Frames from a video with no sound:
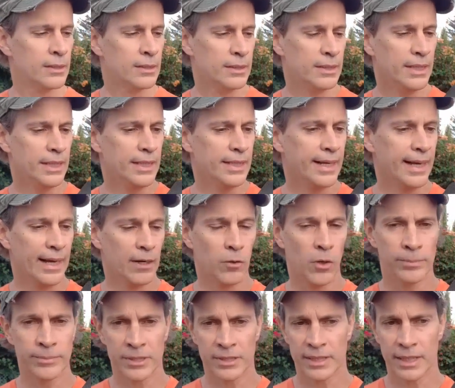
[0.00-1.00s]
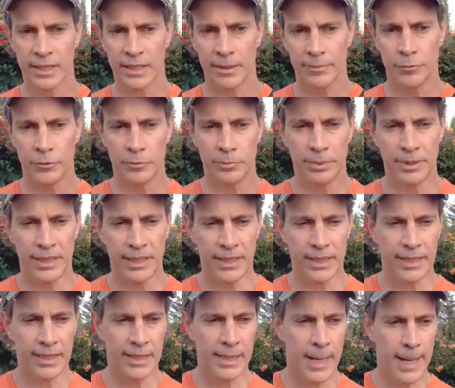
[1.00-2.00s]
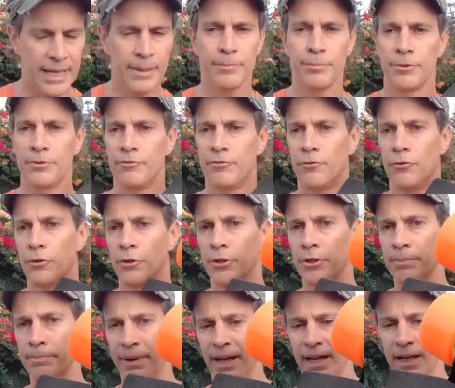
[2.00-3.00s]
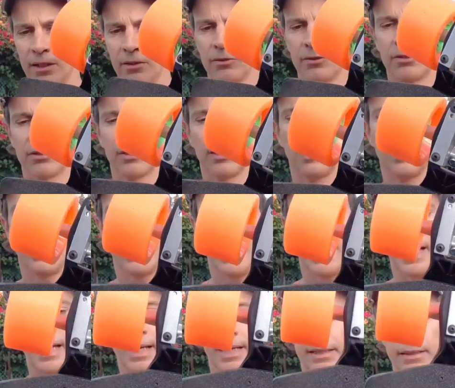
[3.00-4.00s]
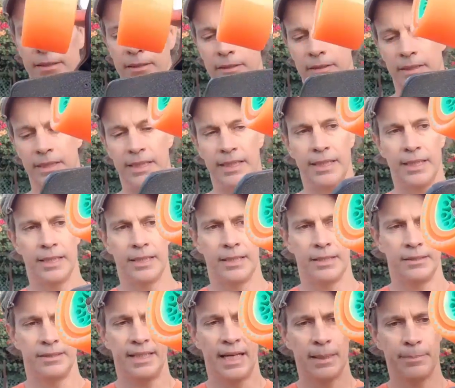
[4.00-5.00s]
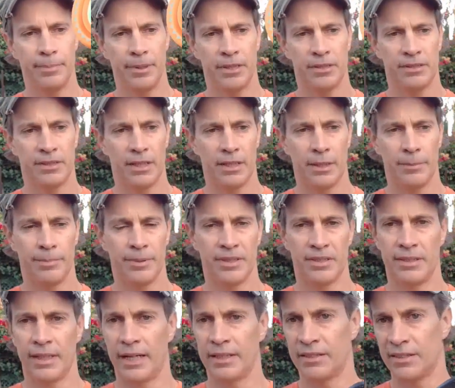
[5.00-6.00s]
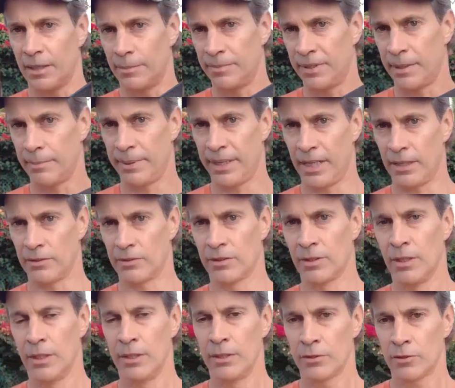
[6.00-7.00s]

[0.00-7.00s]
The Kaguamas setup would be 8.4 pounds, and the dad bod setup is 9-something pounds.